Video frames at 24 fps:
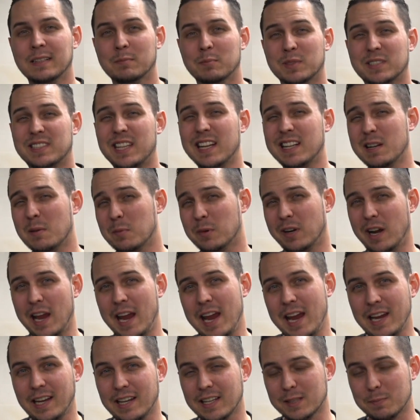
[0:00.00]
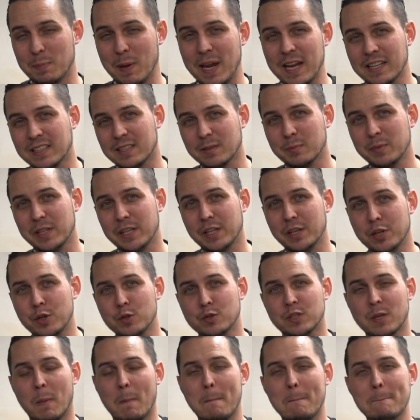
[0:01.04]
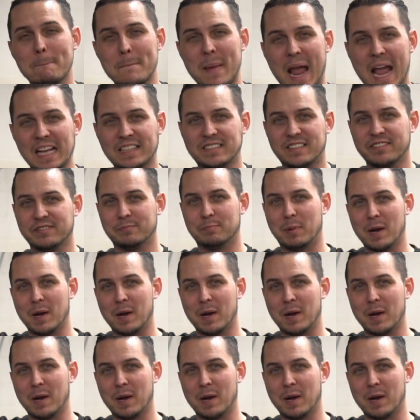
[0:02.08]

Mistake number 8 is paying somebody to use a massive